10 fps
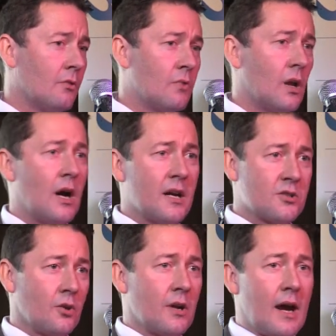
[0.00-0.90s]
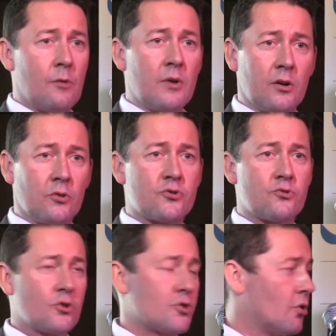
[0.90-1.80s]
relies on how you can
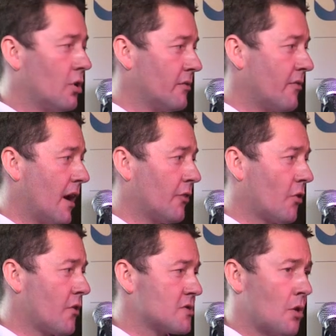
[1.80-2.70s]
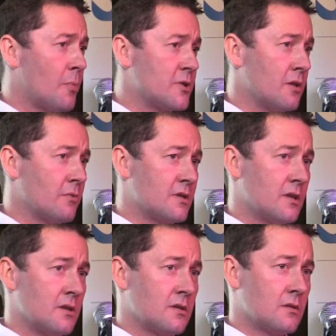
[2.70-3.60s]
structure all of that. So there's
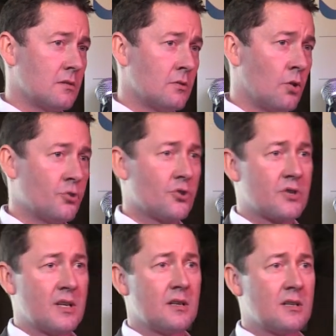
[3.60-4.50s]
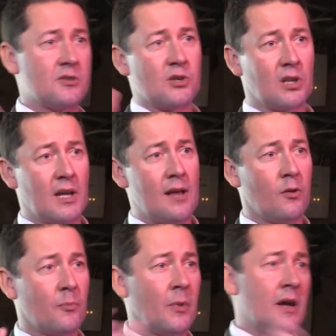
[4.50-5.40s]
opportunities, not just in digital
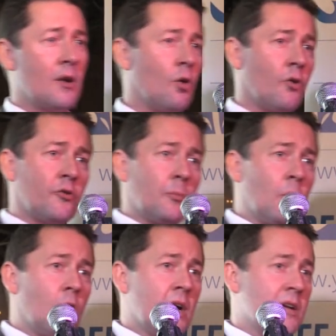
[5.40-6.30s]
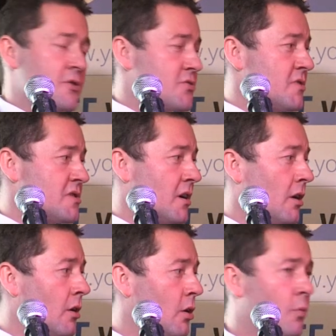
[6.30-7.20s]
health, but in all the support industries that
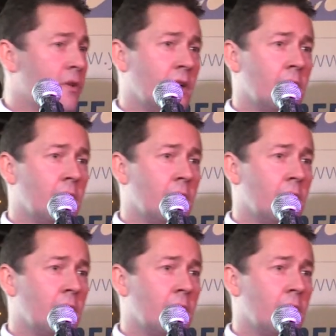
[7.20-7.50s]
go on.